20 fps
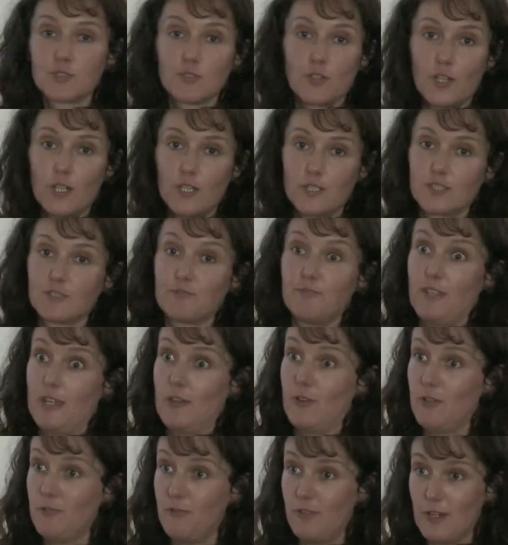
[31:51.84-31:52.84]
sorts,
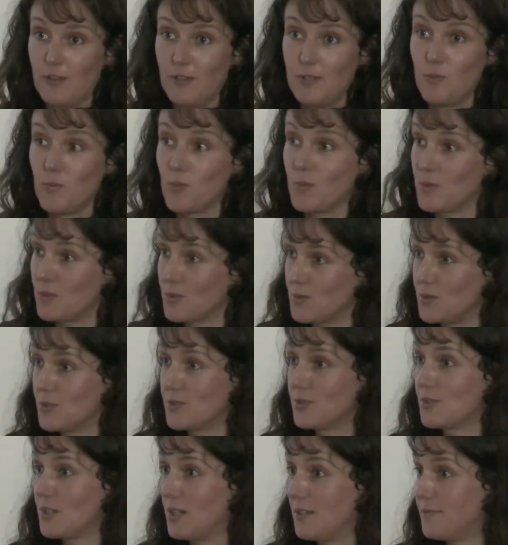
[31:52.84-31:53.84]
very, very
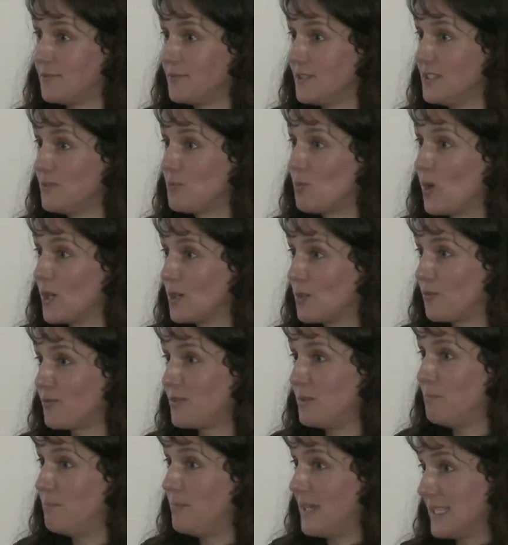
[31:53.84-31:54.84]
good coffee, one
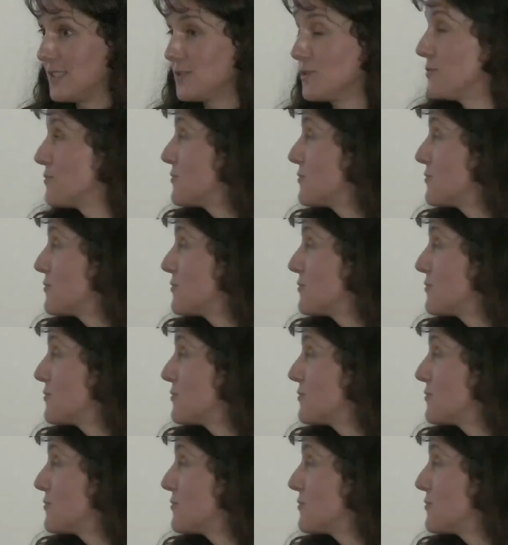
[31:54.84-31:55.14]
of the best